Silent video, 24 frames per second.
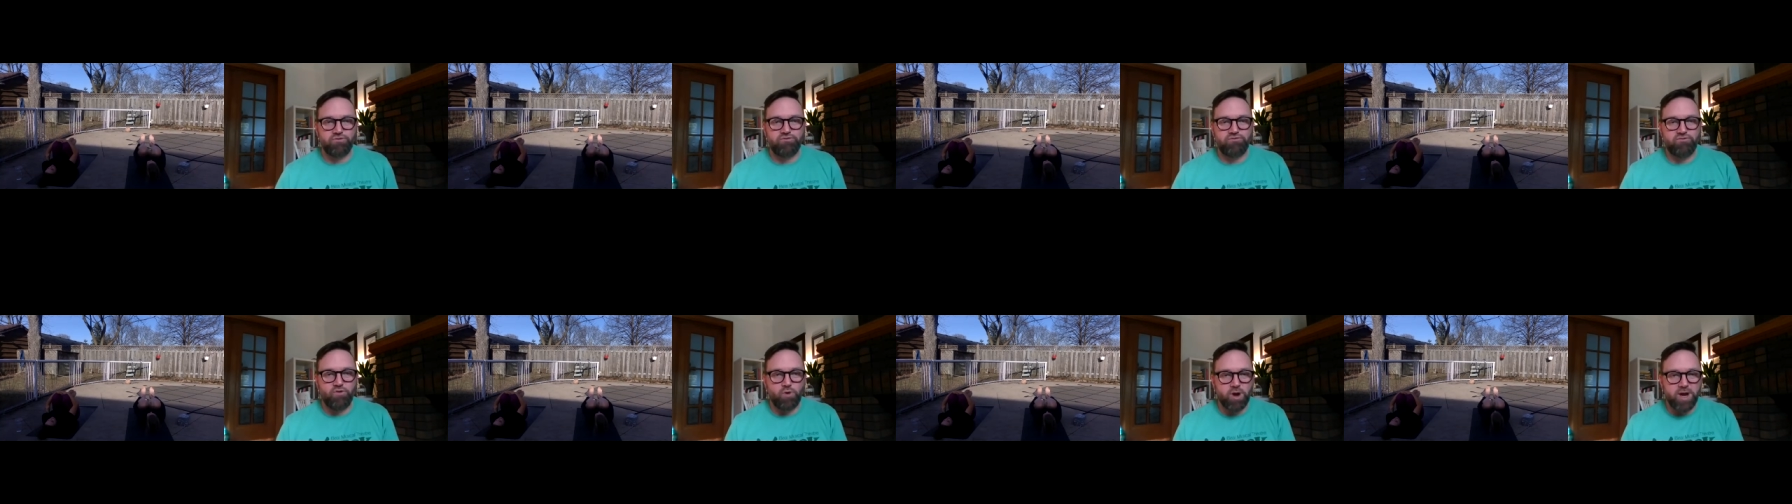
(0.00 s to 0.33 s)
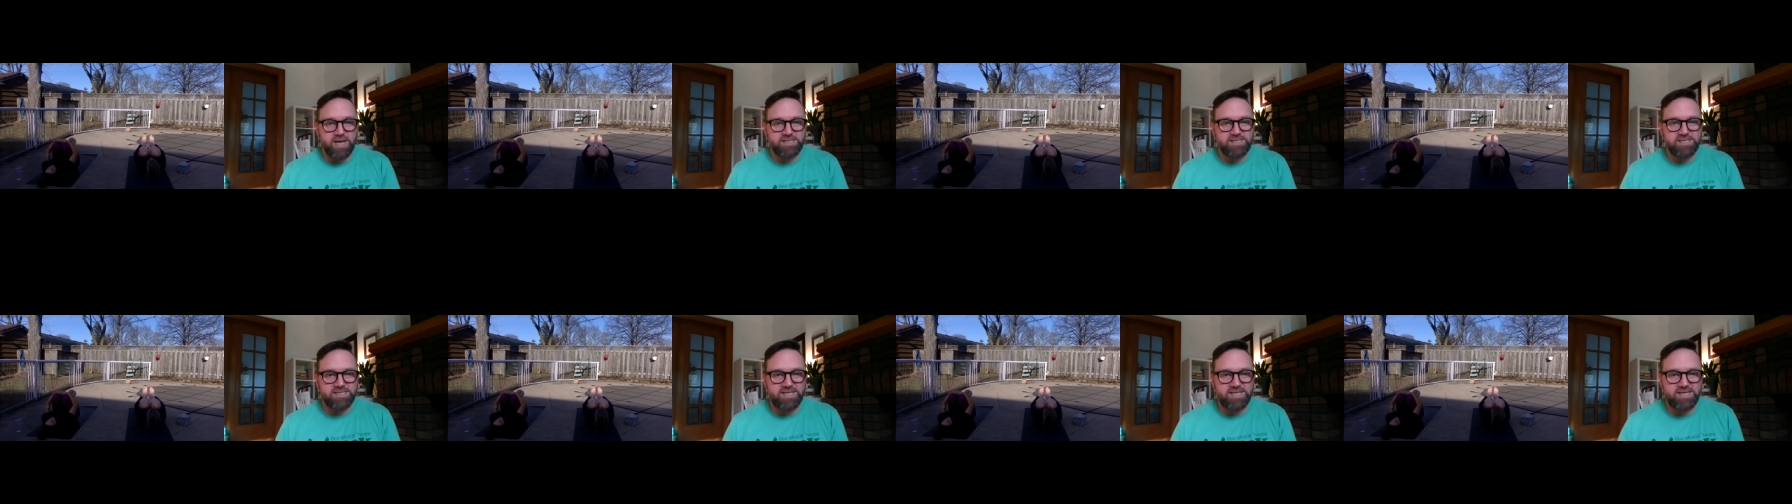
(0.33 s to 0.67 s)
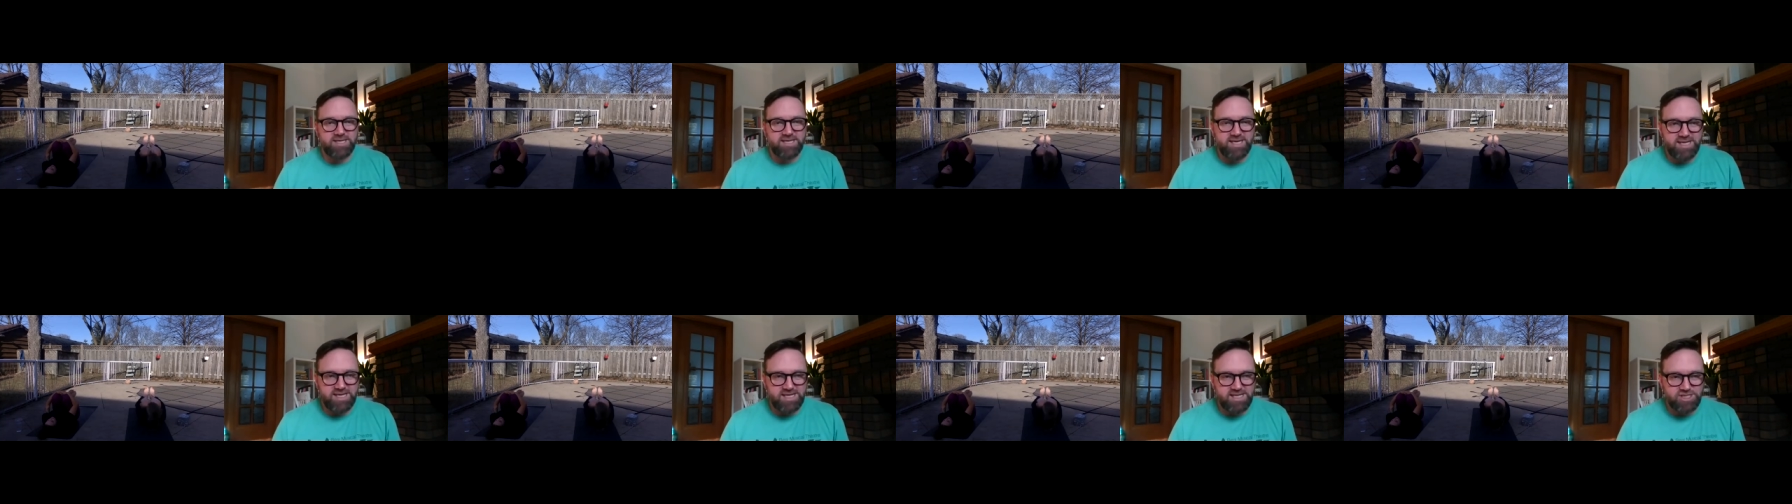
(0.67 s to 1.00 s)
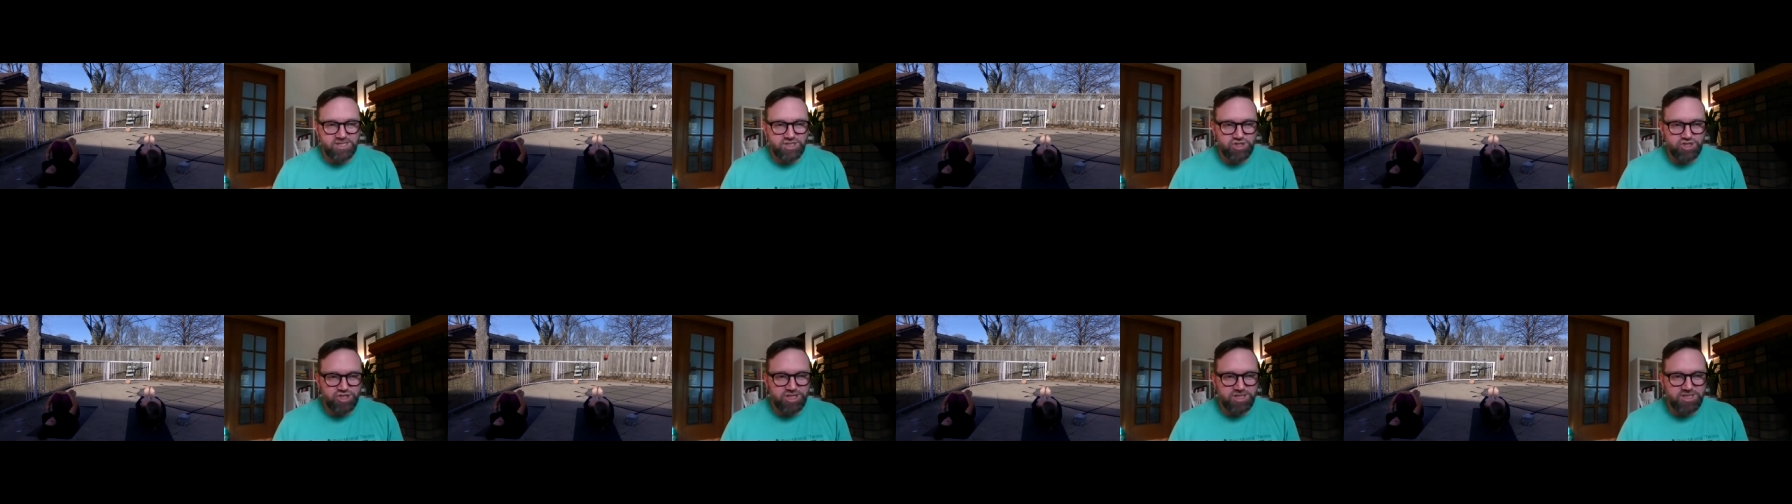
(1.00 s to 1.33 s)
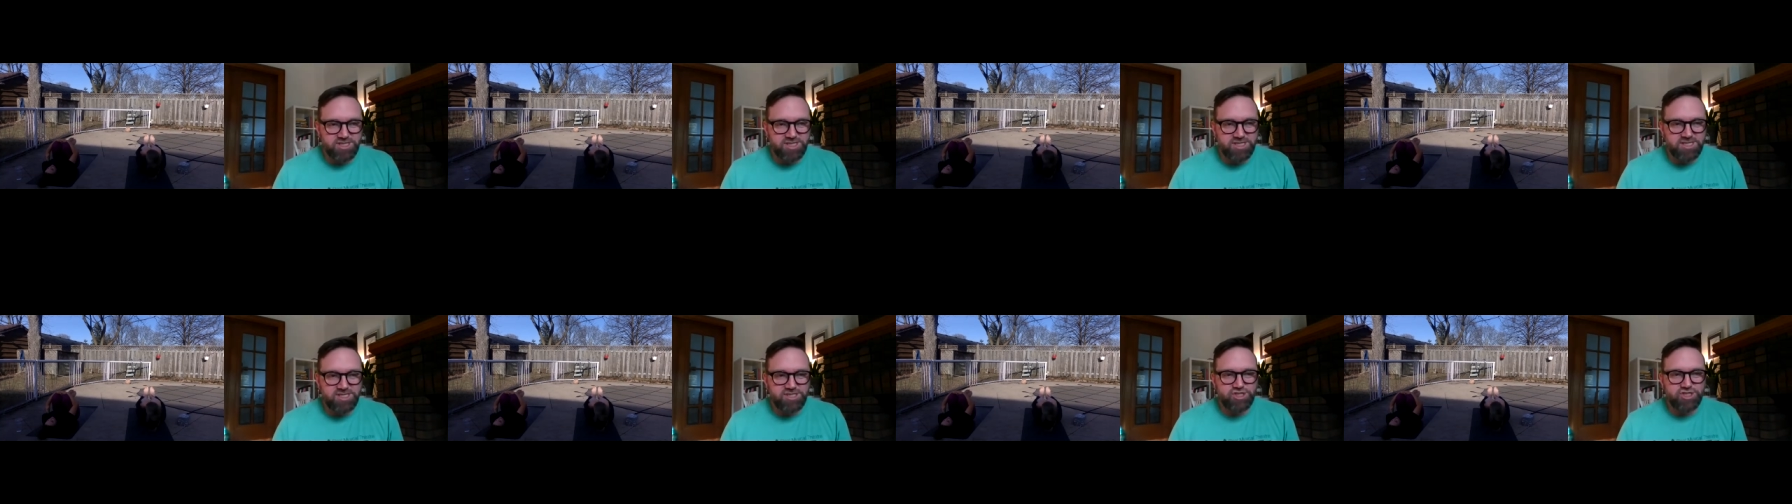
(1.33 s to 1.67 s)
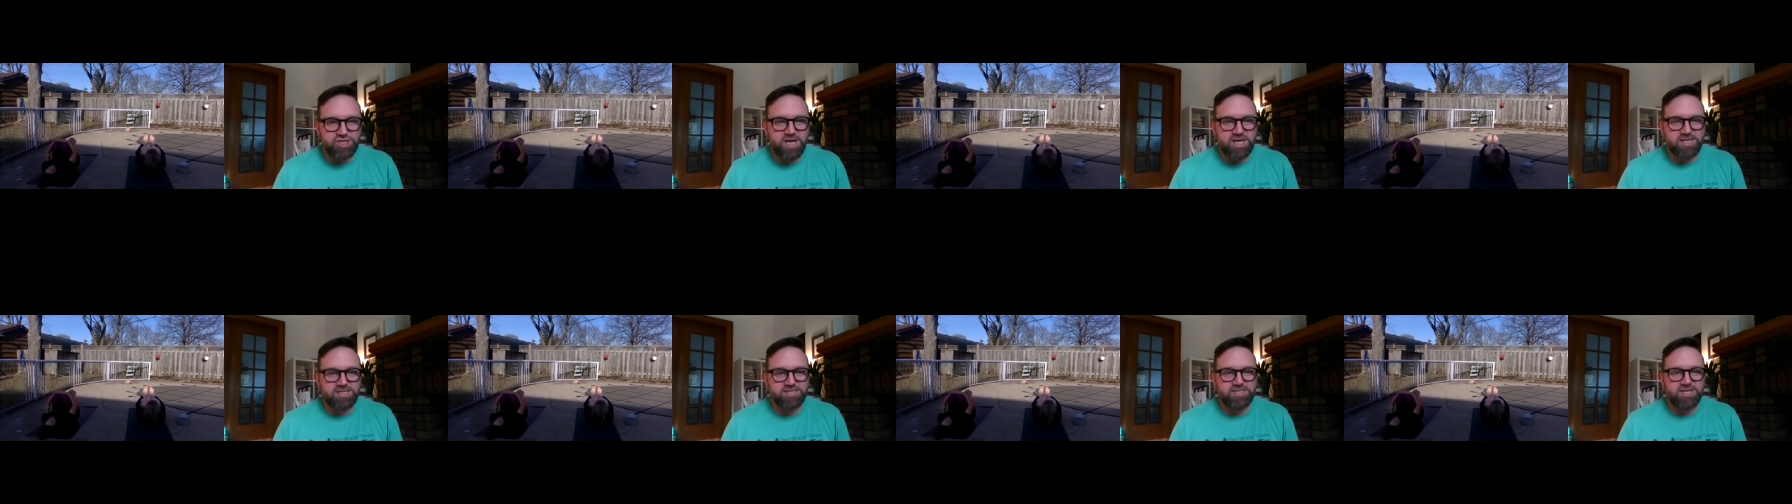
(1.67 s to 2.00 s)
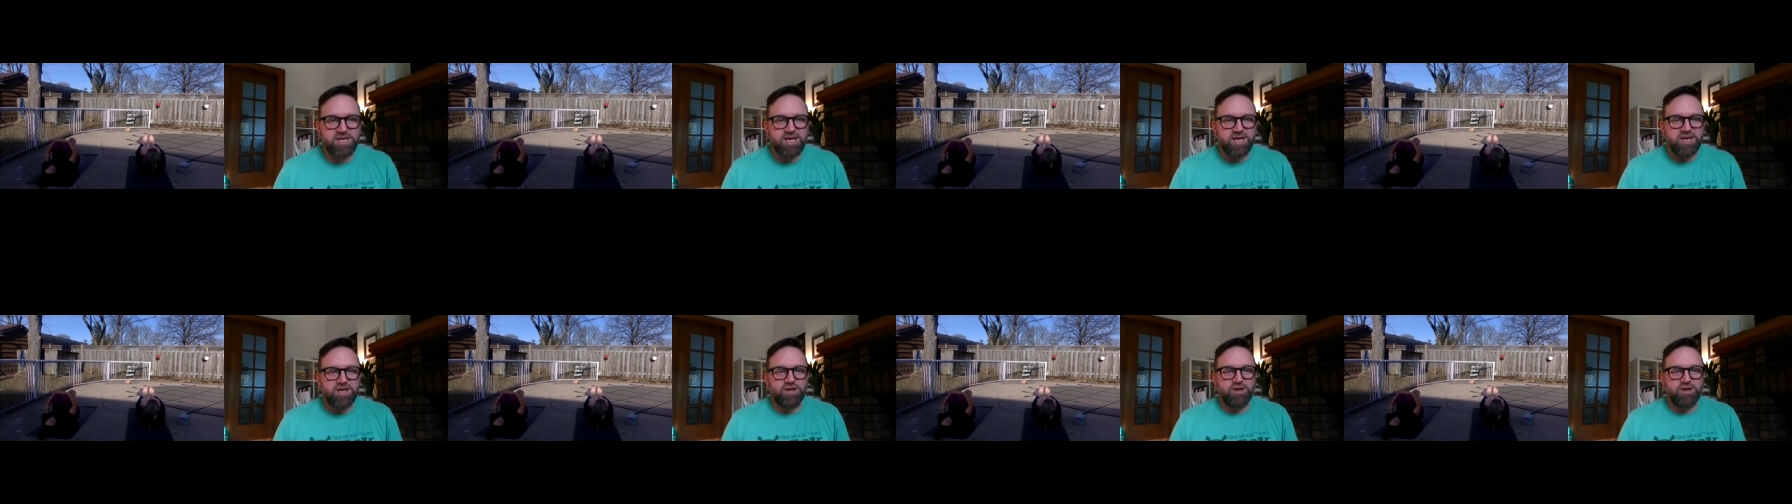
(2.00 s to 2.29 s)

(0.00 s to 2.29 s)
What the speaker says: forehead to the knees, chin to the chest.